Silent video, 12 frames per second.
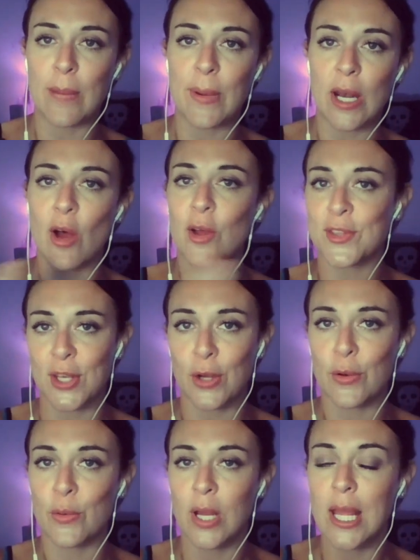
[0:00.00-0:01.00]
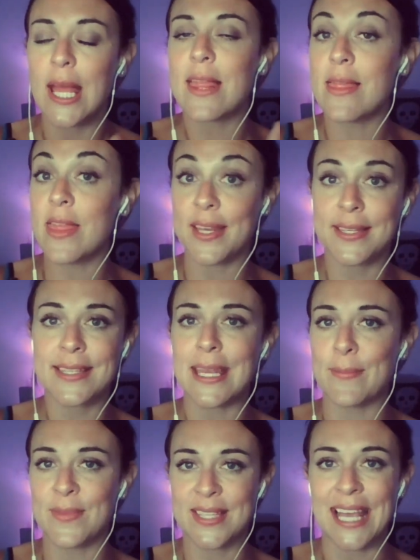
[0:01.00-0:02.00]
but also this
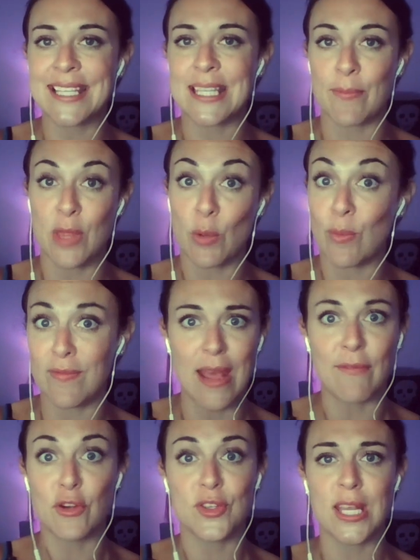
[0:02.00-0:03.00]
seems like something we've never seen.